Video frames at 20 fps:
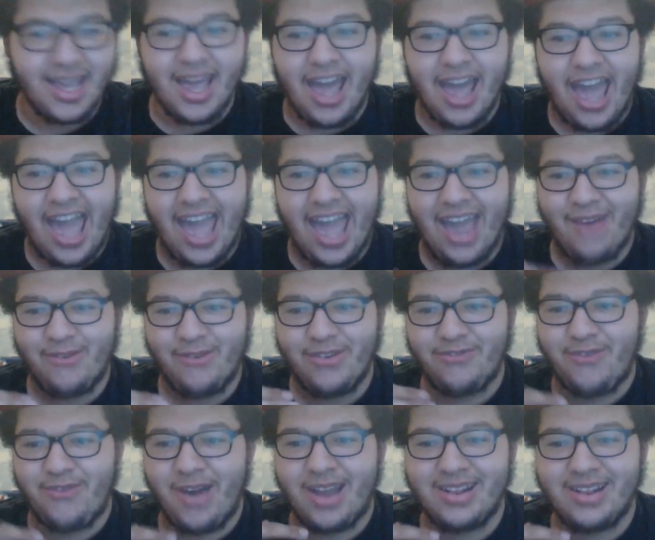and we
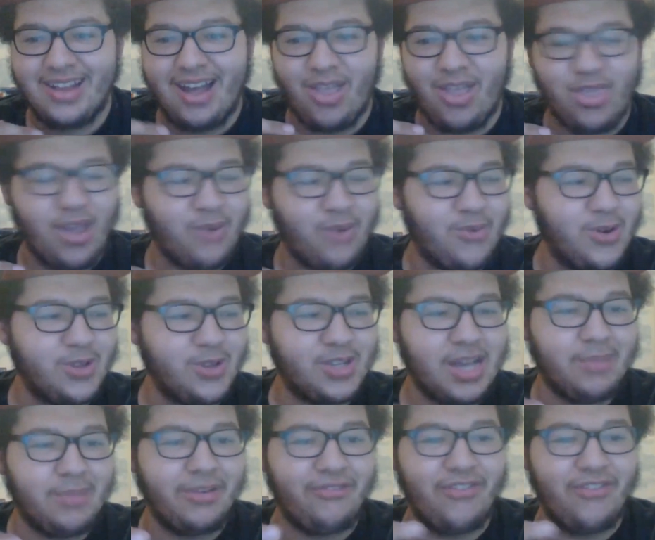find out that one
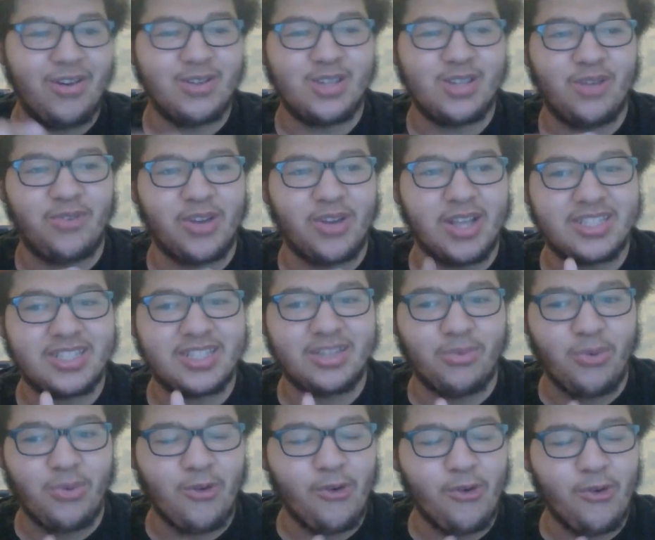time he faced off against the
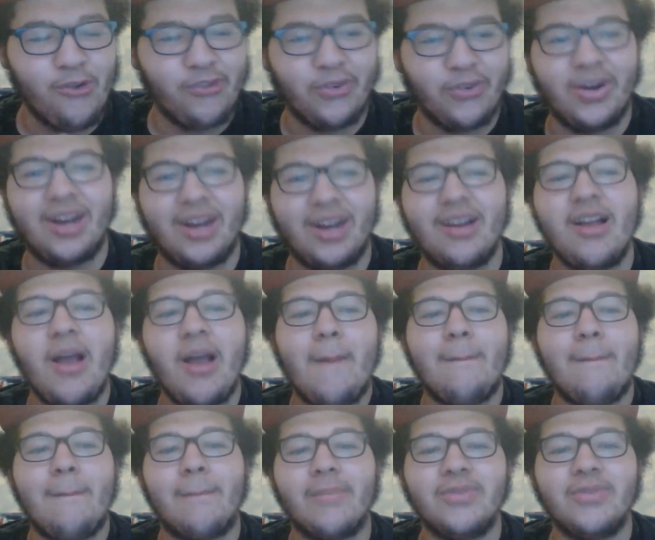Wolverine
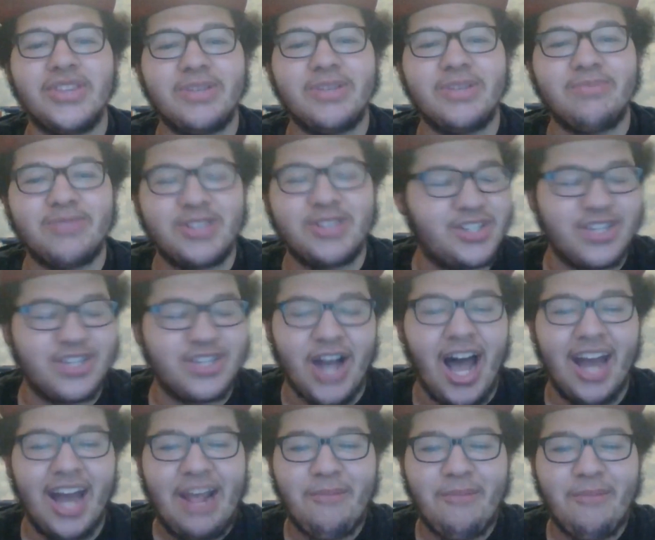
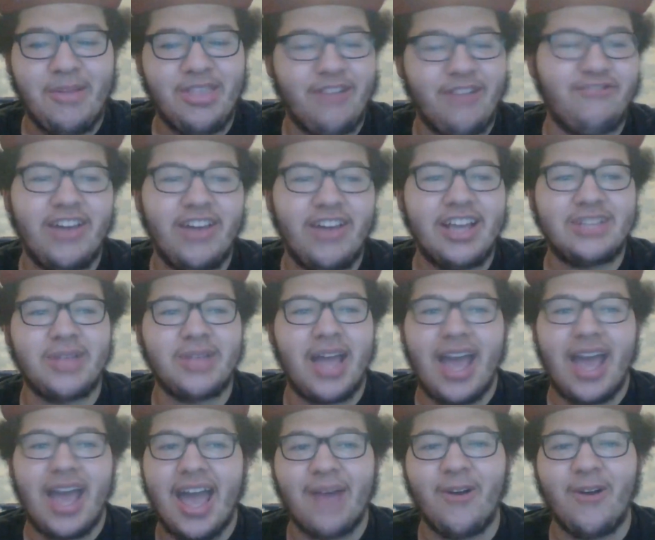shot him in the face with
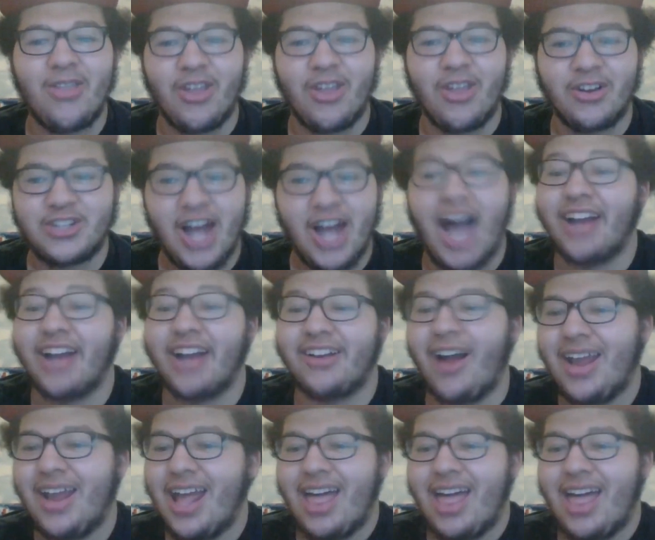a with a
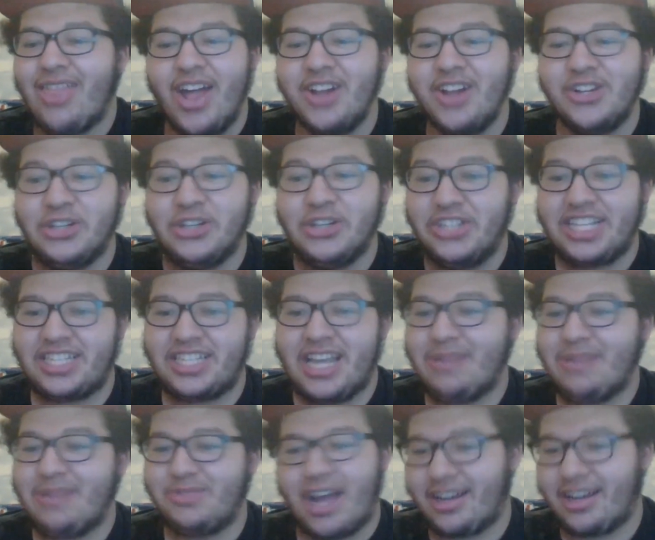shotgun, then used that
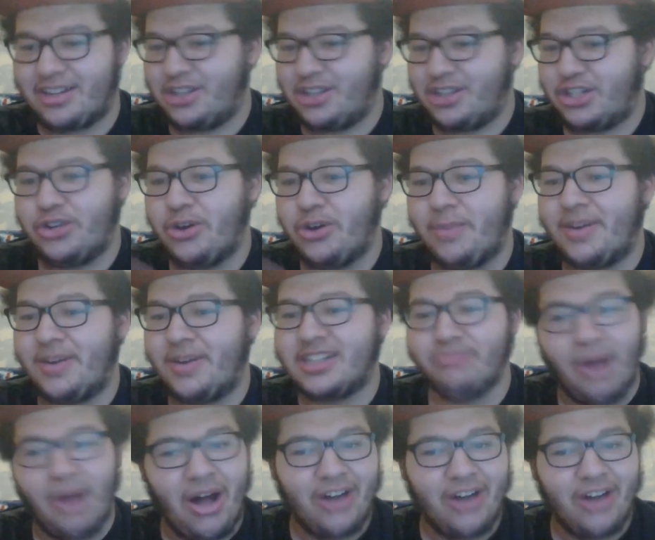same shotgun to shoot him in his balls,